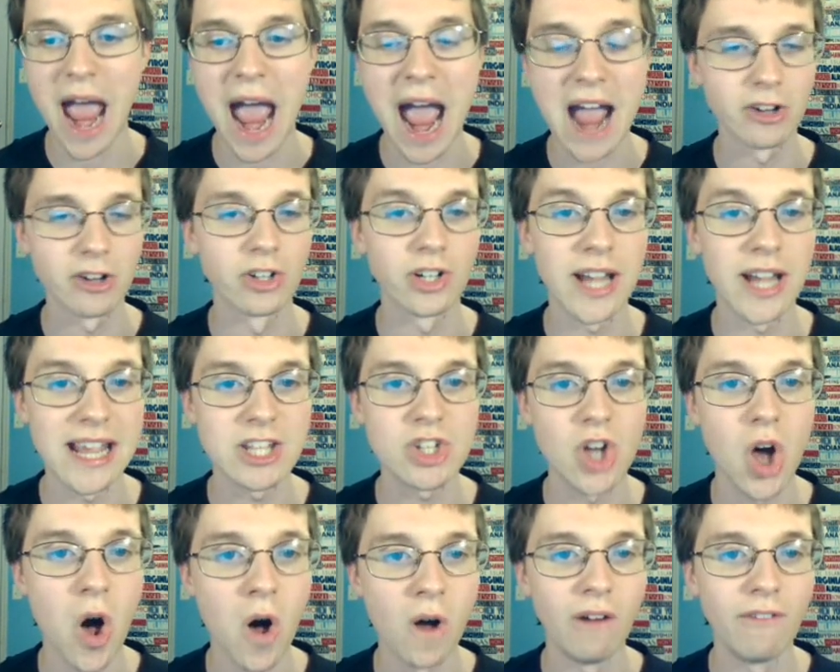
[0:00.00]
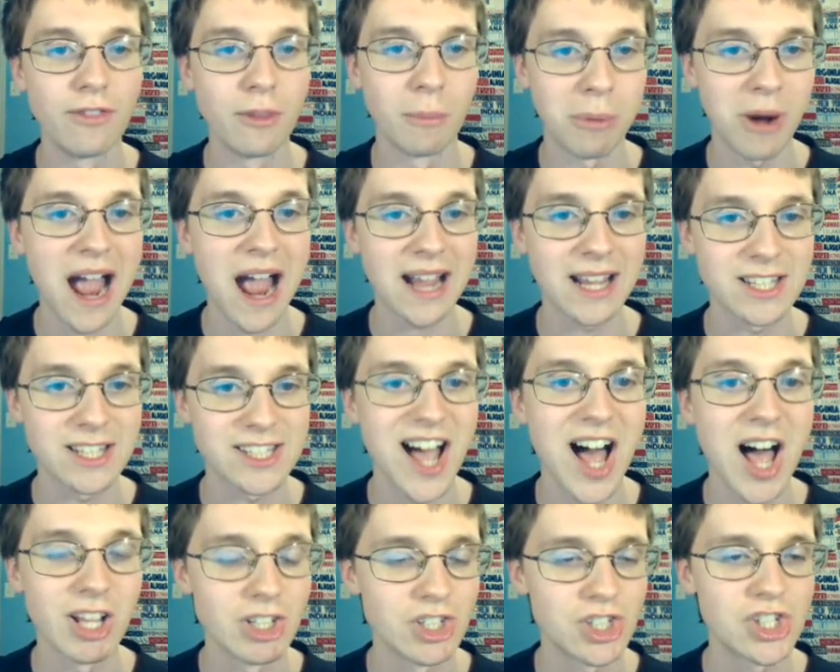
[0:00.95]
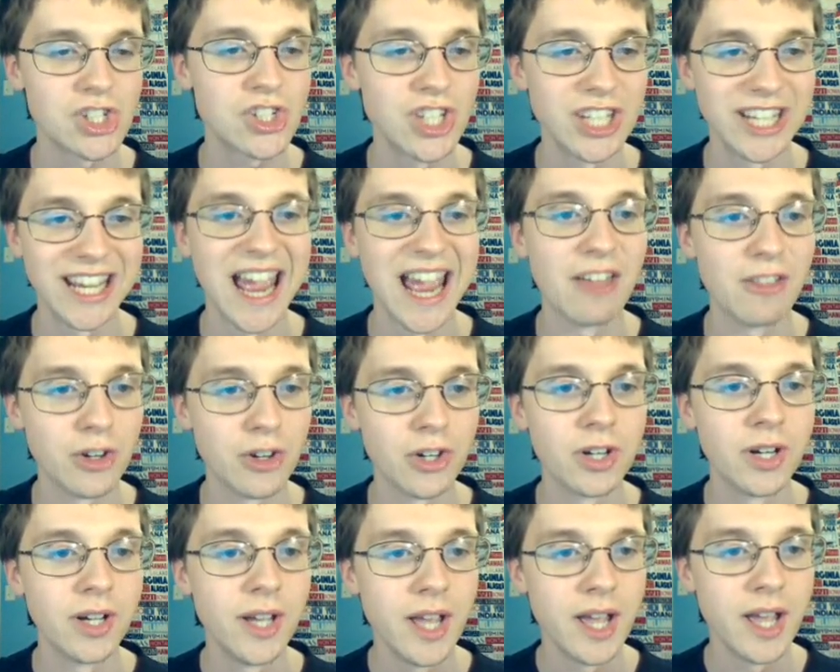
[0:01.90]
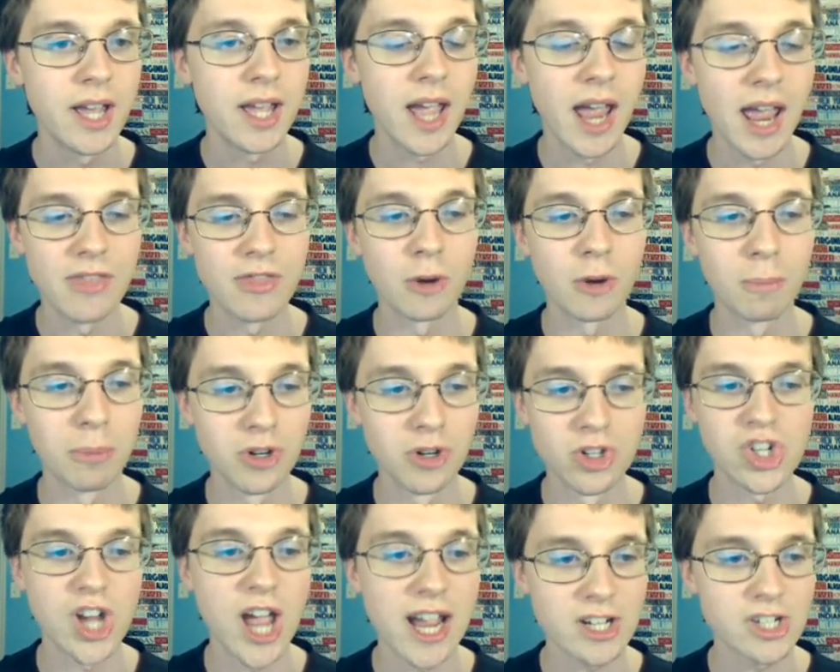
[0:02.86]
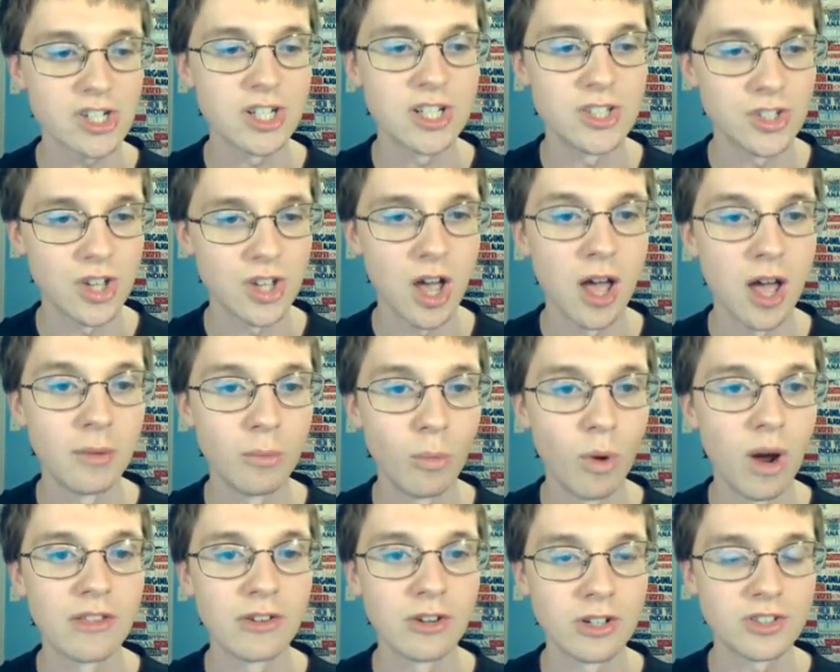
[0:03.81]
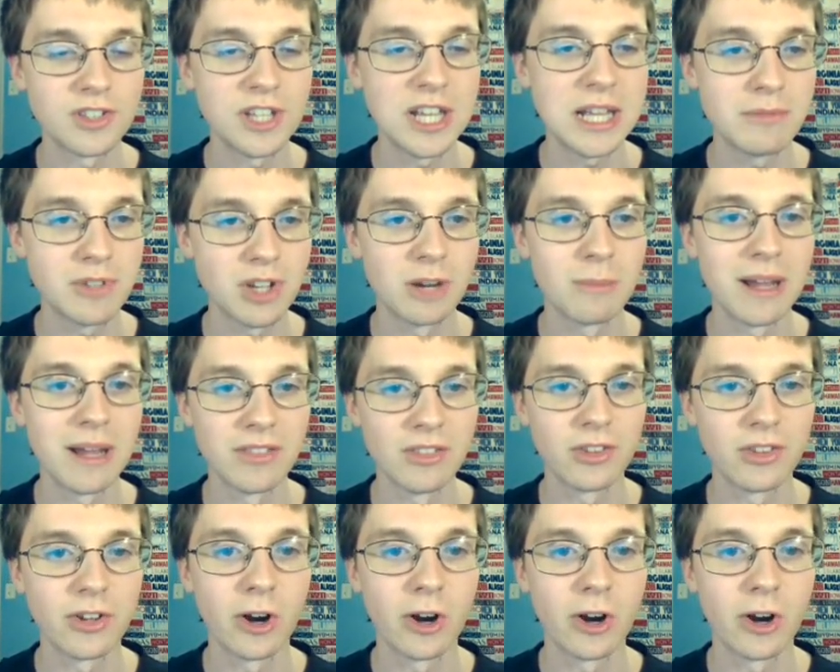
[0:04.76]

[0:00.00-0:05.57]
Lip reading: aggregates all of the bracketologists together and their projections on whether a team's going to make the